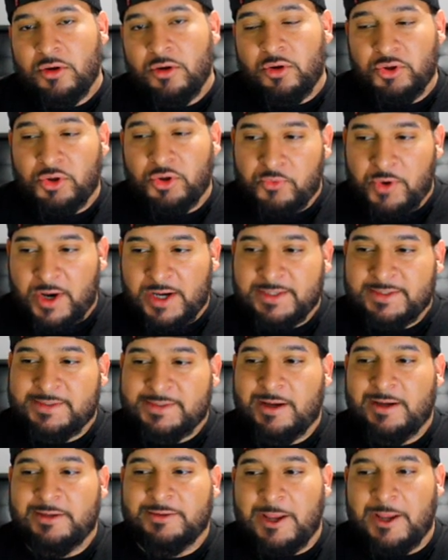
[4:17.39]
on the right
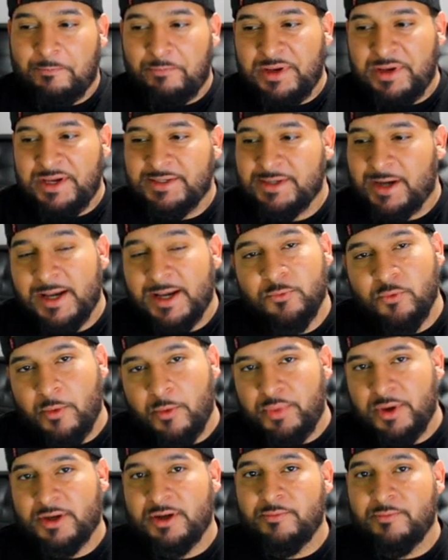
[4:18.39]
side, that B tight end
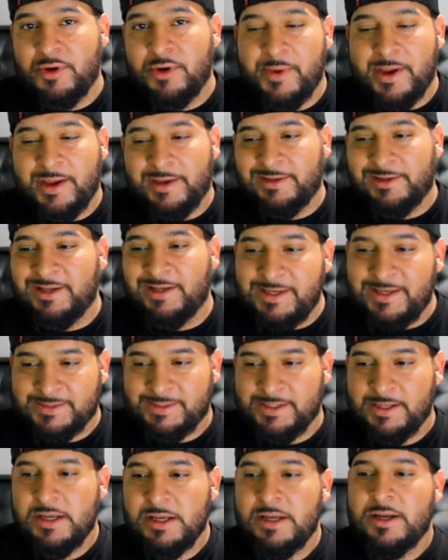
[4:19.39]
will pick them up at least.